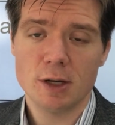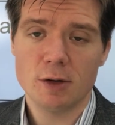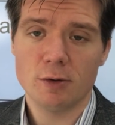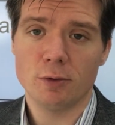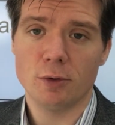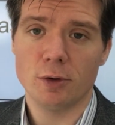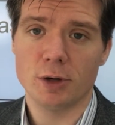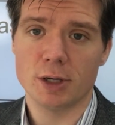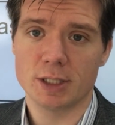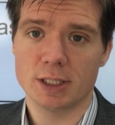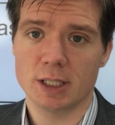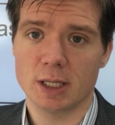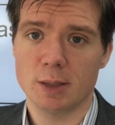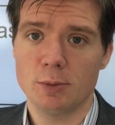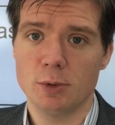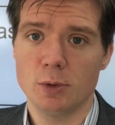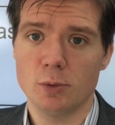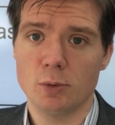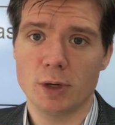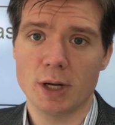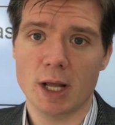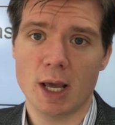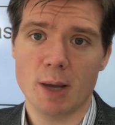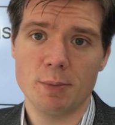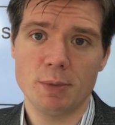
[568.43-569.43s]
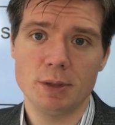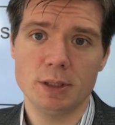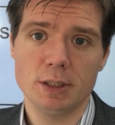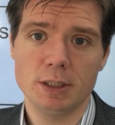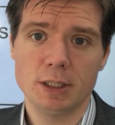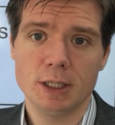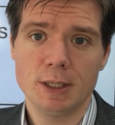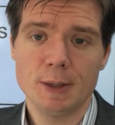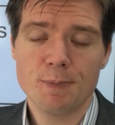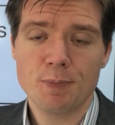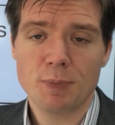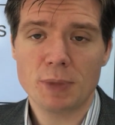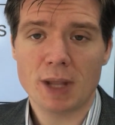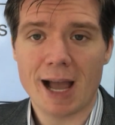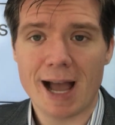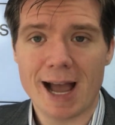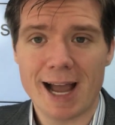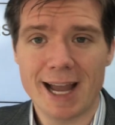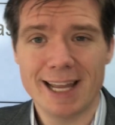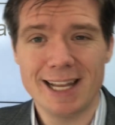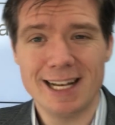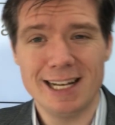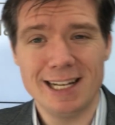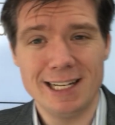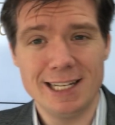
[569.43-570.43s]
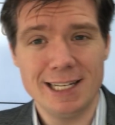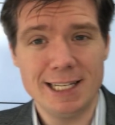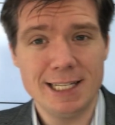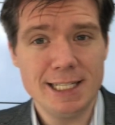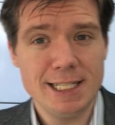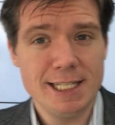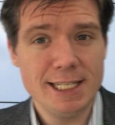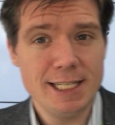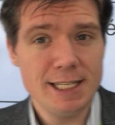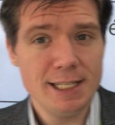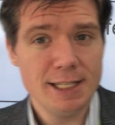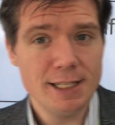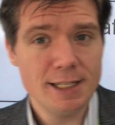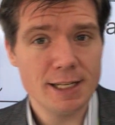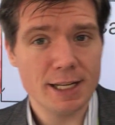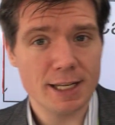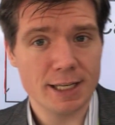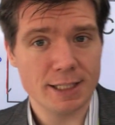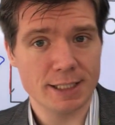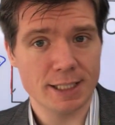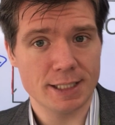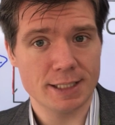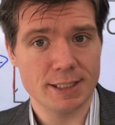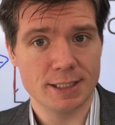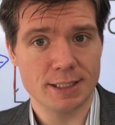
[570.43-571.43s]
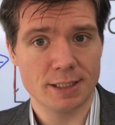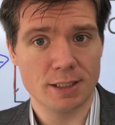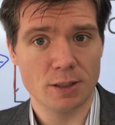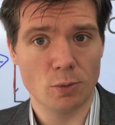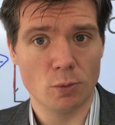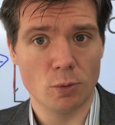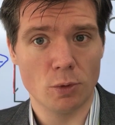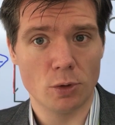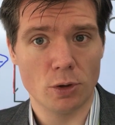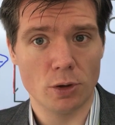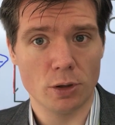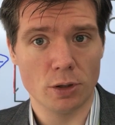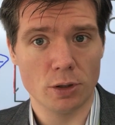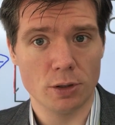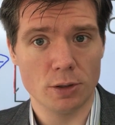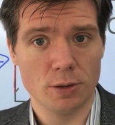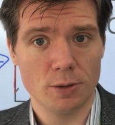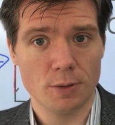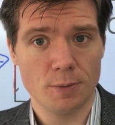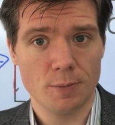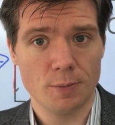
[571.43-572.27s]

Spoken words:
For example, what happened? I lean against the wall.